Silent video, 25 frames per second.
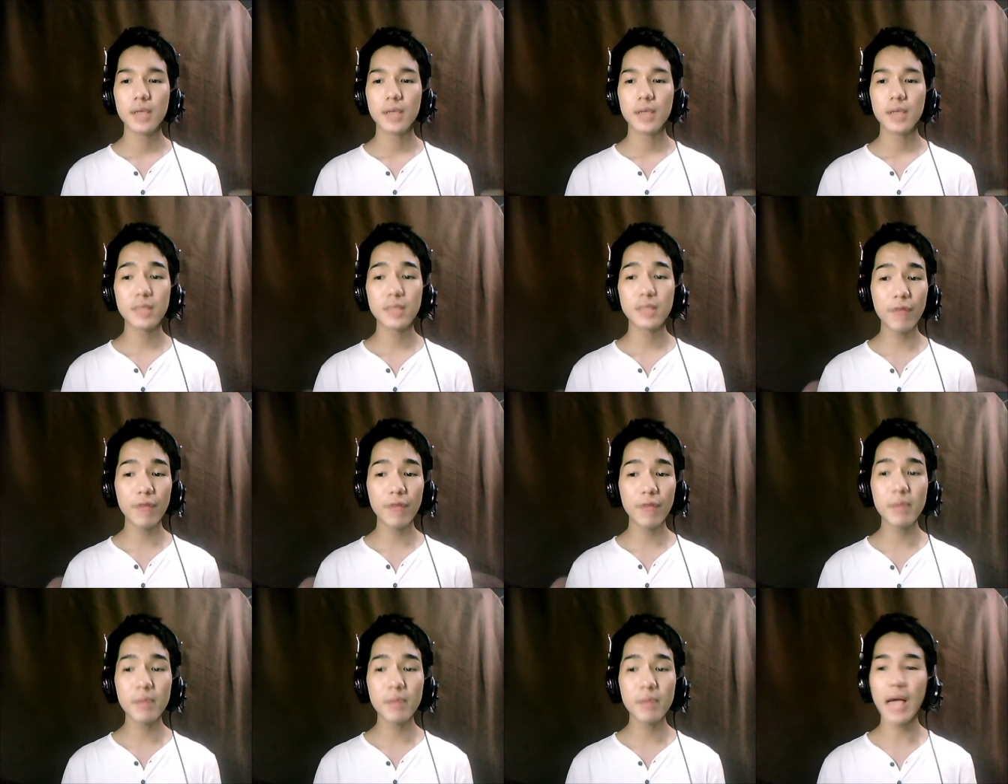
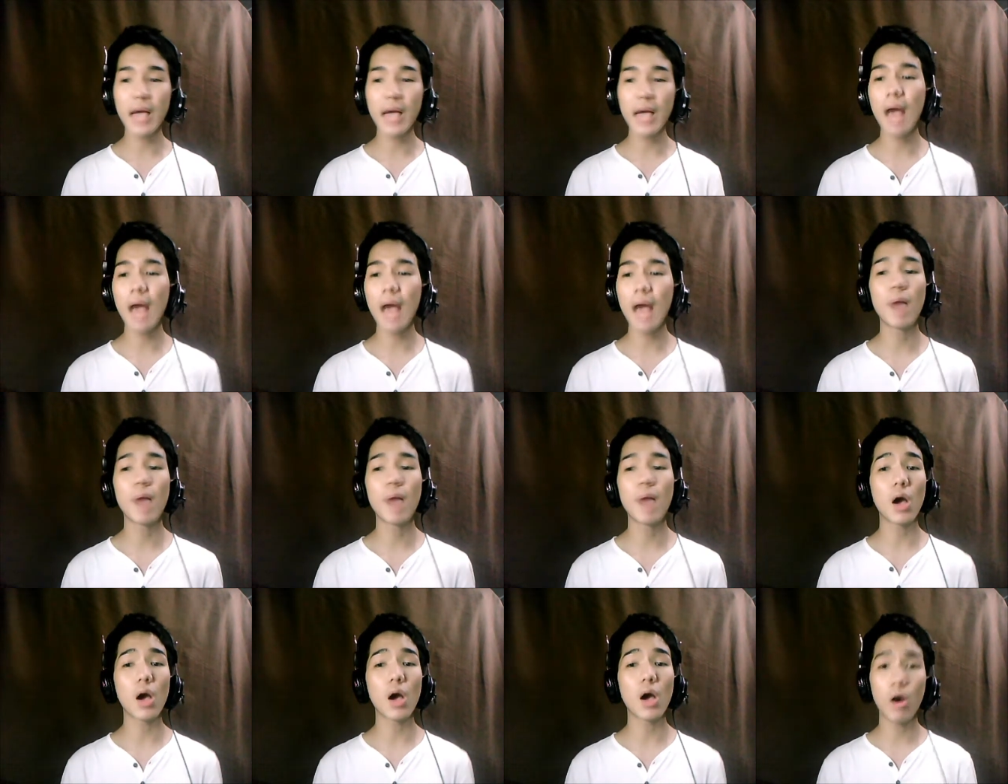Stephen
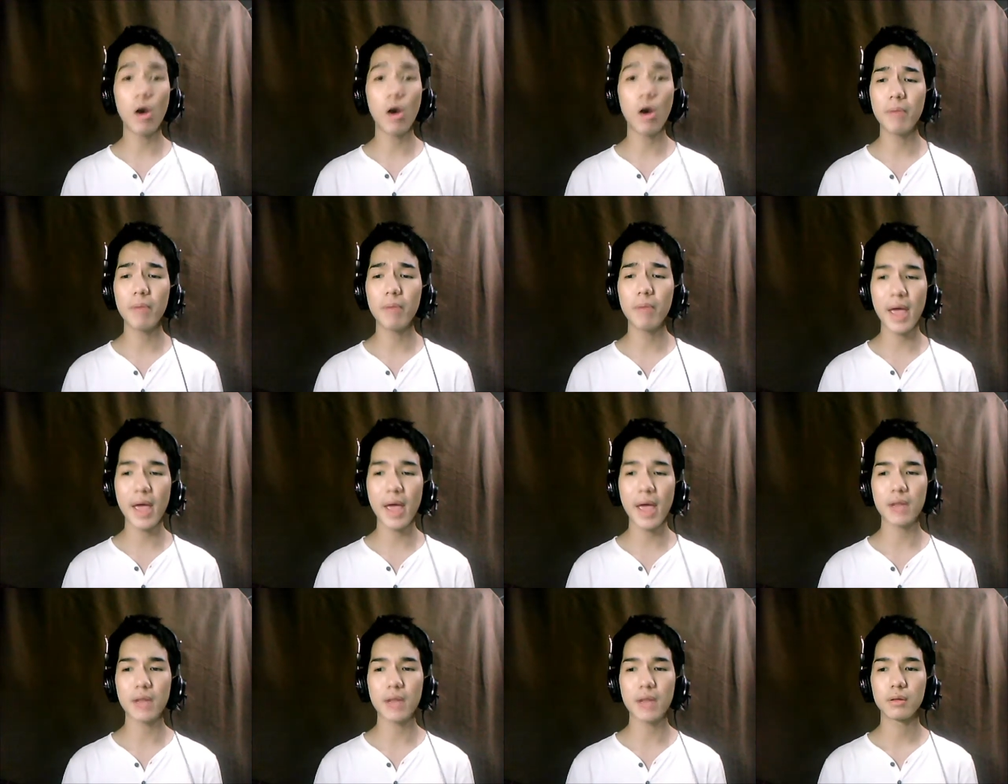become a con
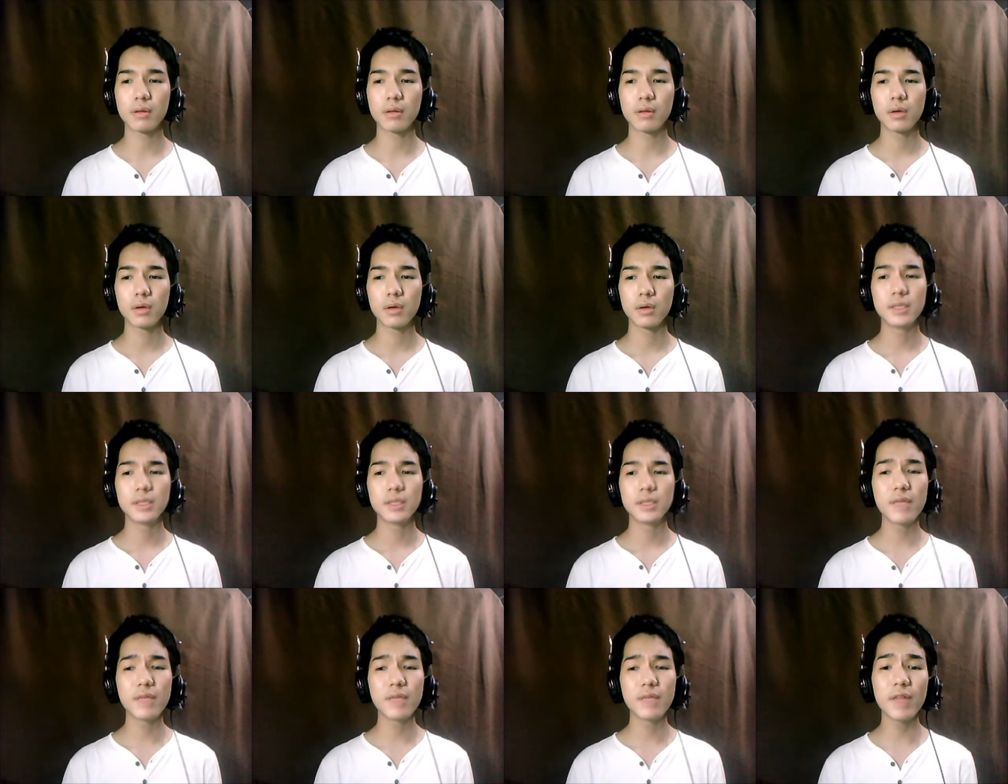man.
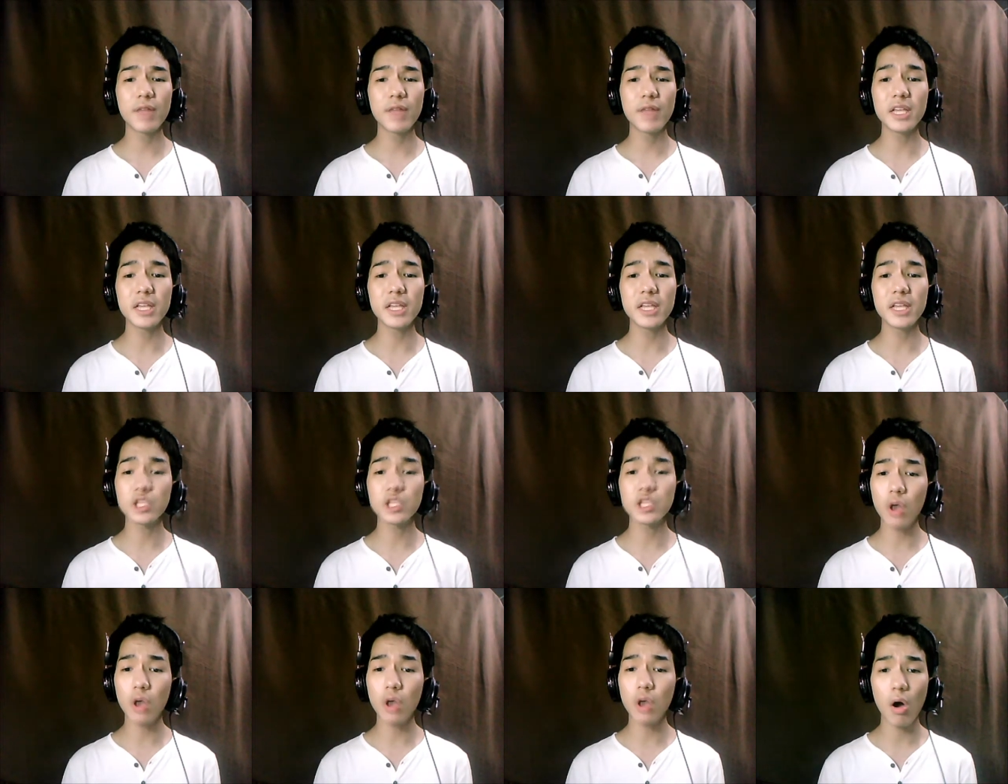Stephen
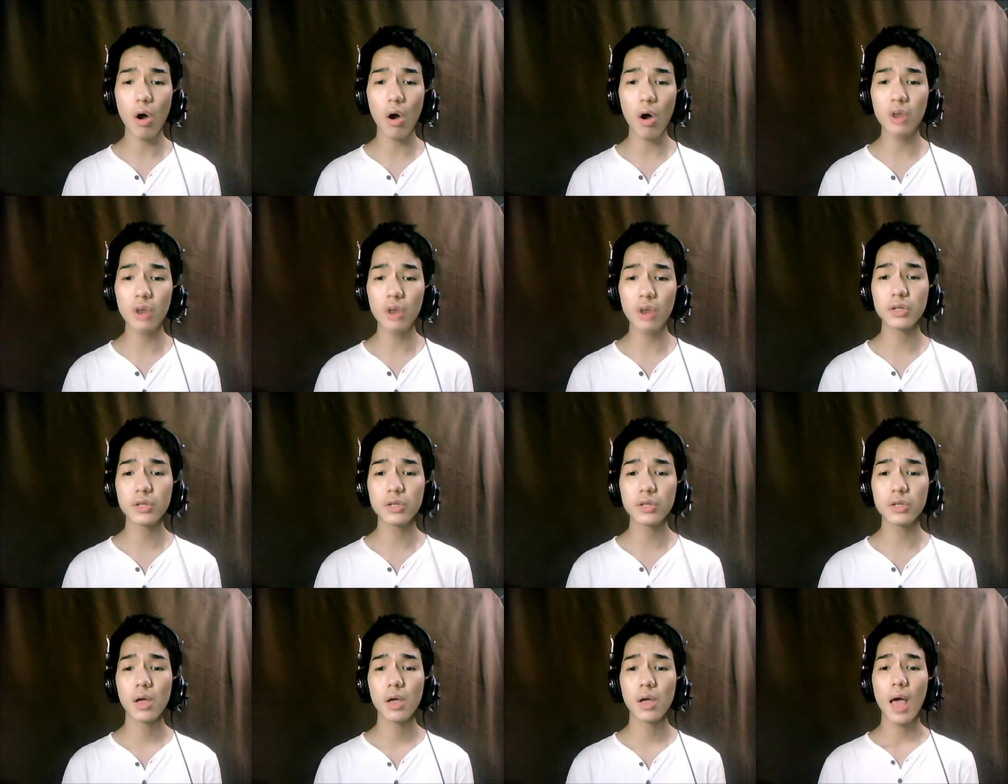is
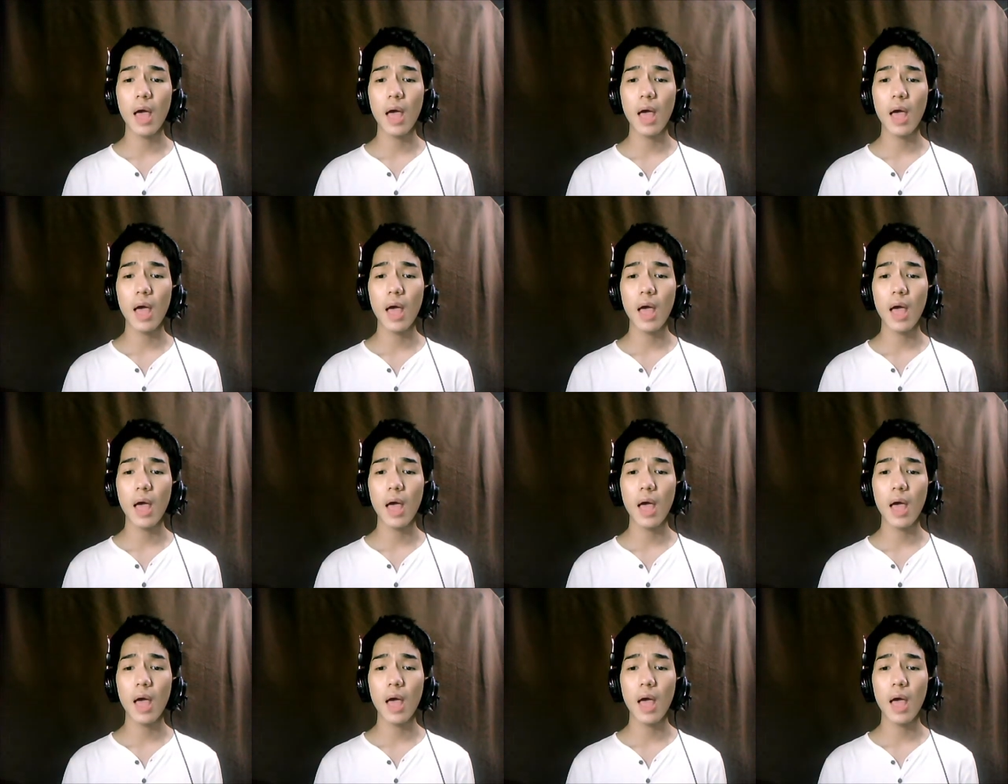caught